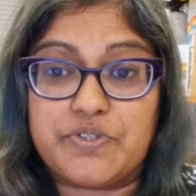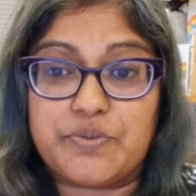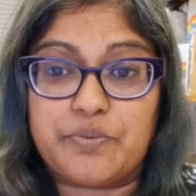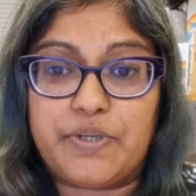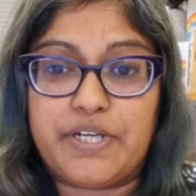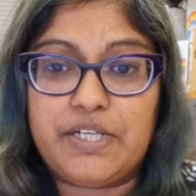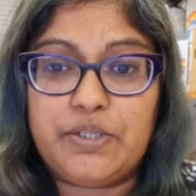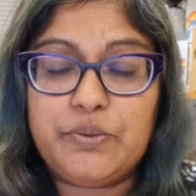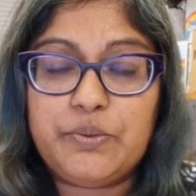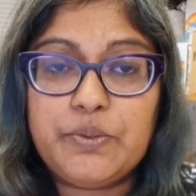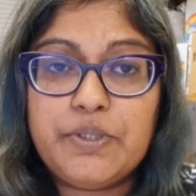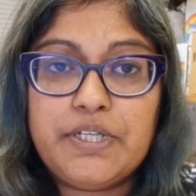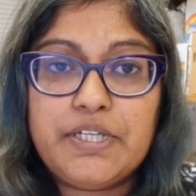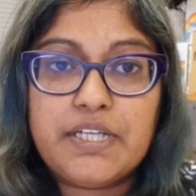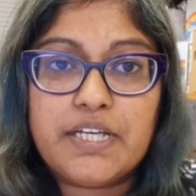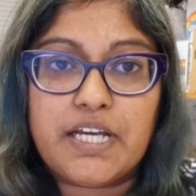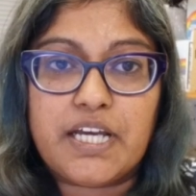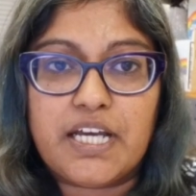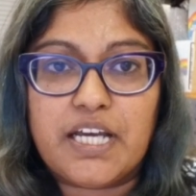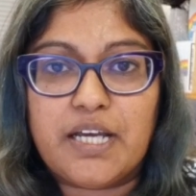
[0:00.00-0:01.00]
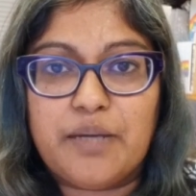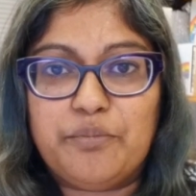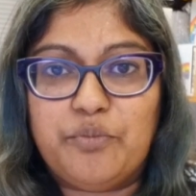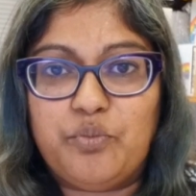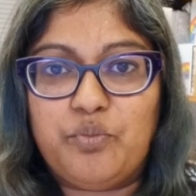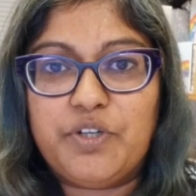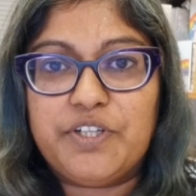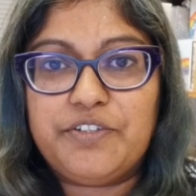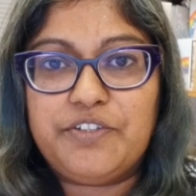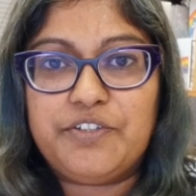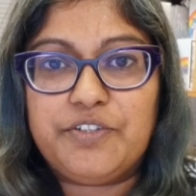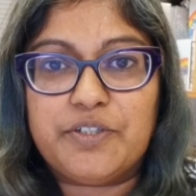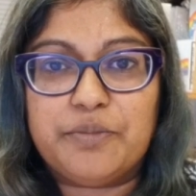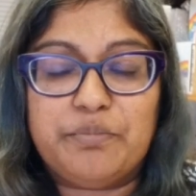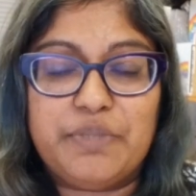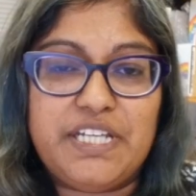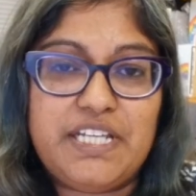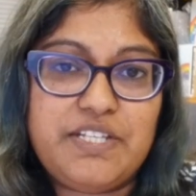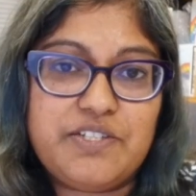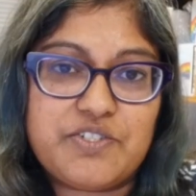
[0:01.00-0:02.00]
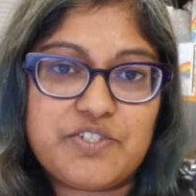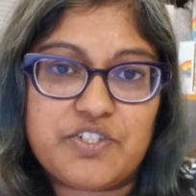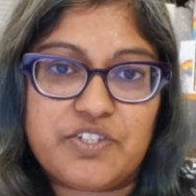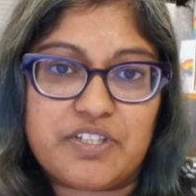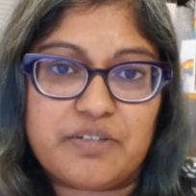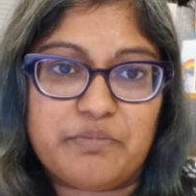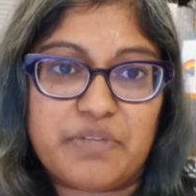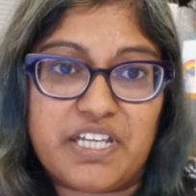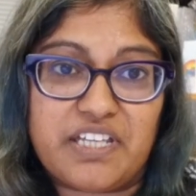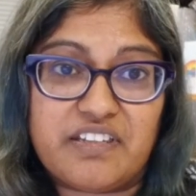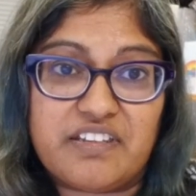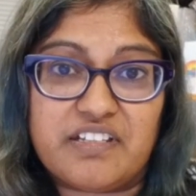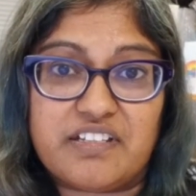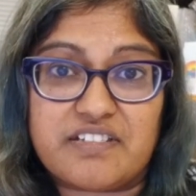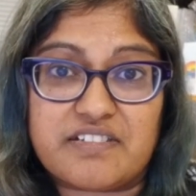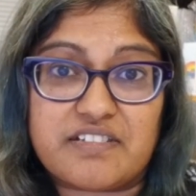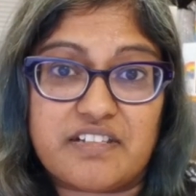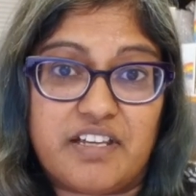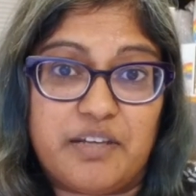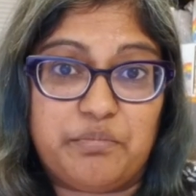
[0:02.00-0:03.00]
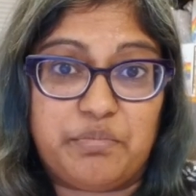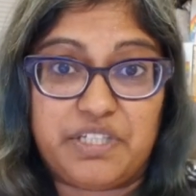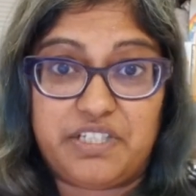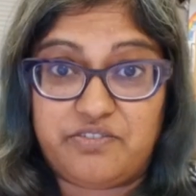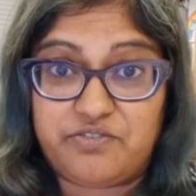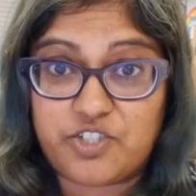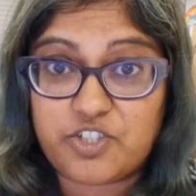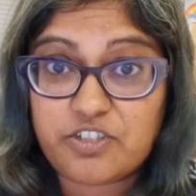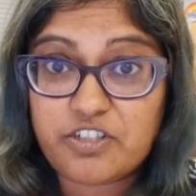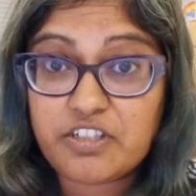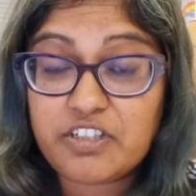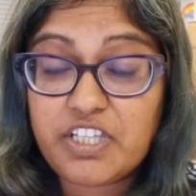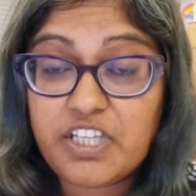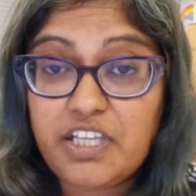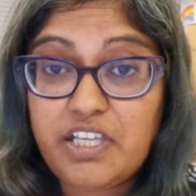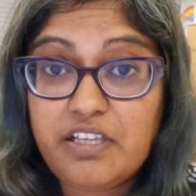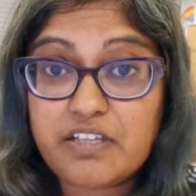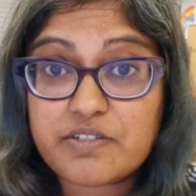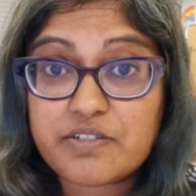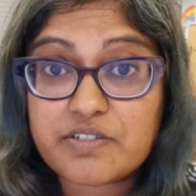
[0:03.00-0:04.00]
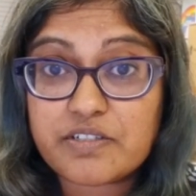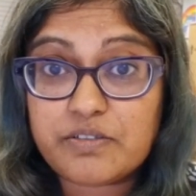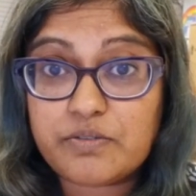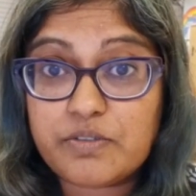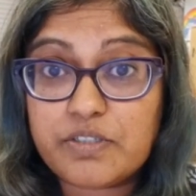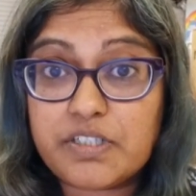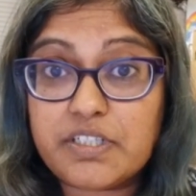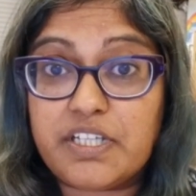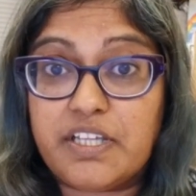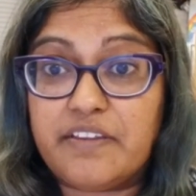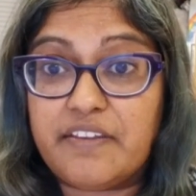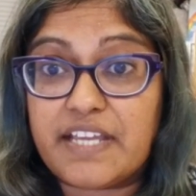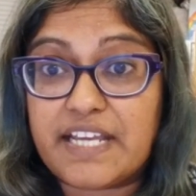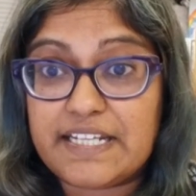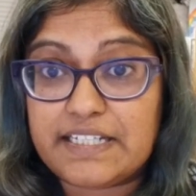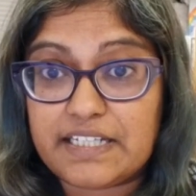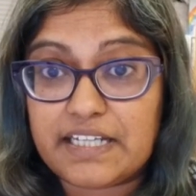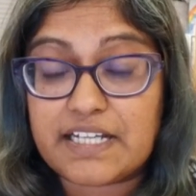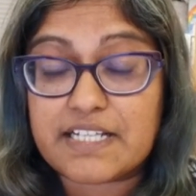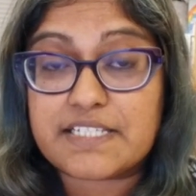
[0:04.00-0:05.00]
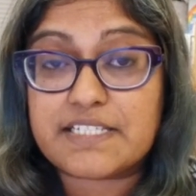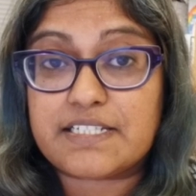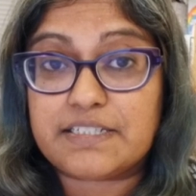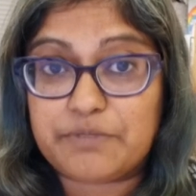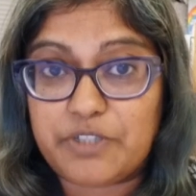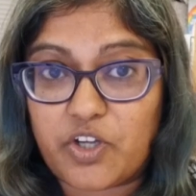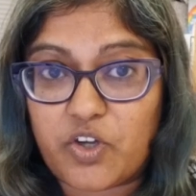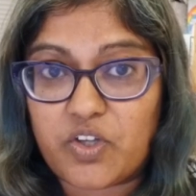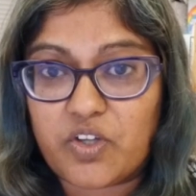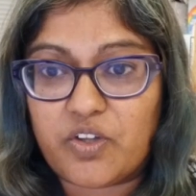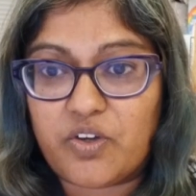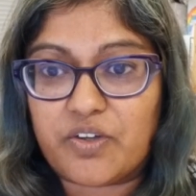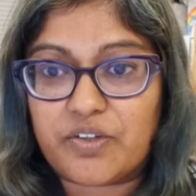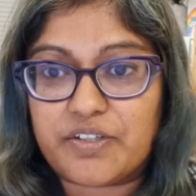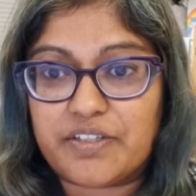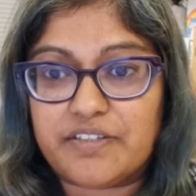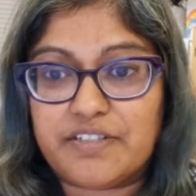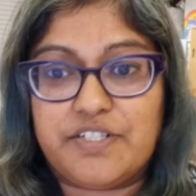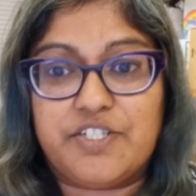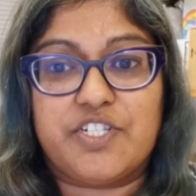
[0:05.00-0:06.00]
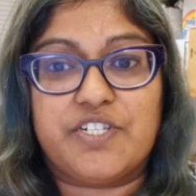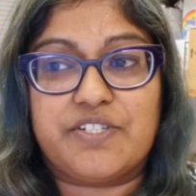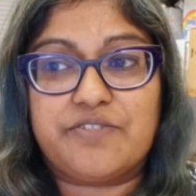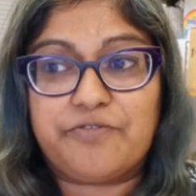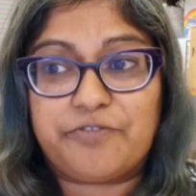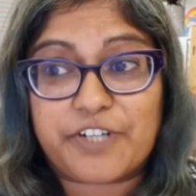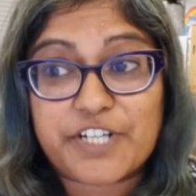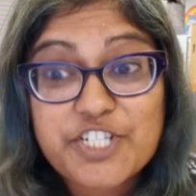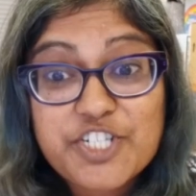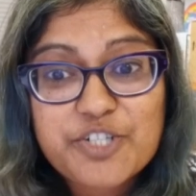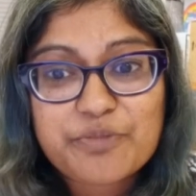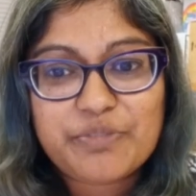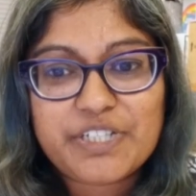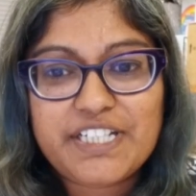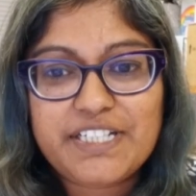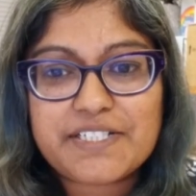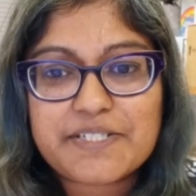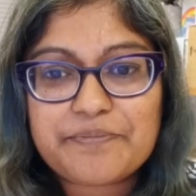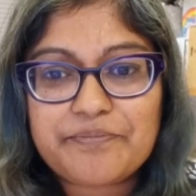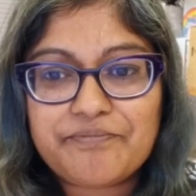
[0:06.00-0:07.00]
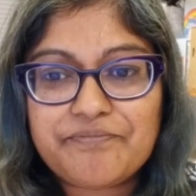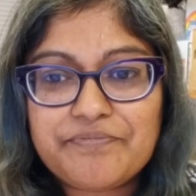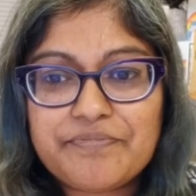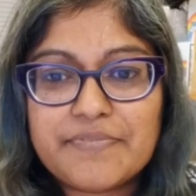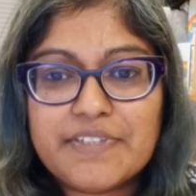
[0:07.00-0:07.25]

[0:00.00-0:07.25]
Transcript: well. With your meats, you can make things like beef jerky and so on, and they last a lot longer than just fresh meat.